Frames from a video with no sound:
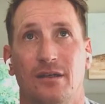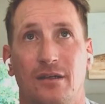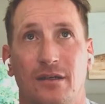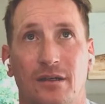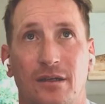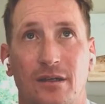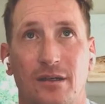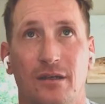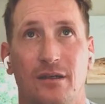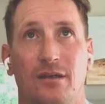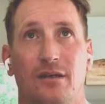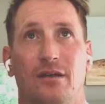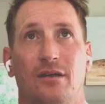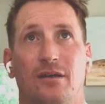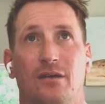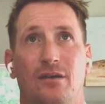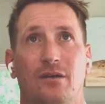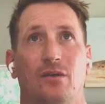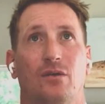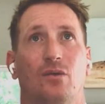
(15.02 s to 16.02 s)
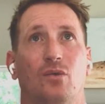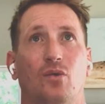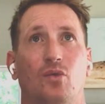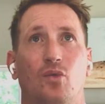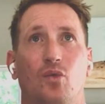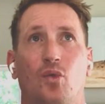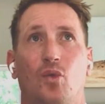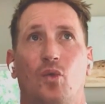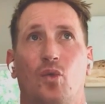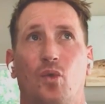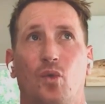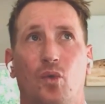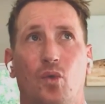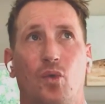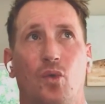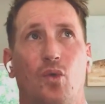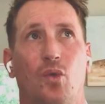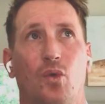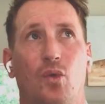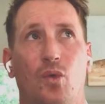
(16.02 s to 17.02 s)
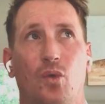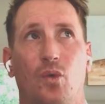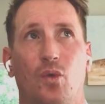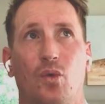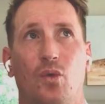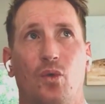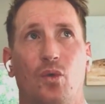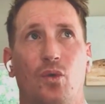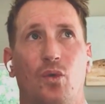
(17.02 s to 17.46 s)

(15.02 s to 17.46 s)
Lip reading: Nothing is said.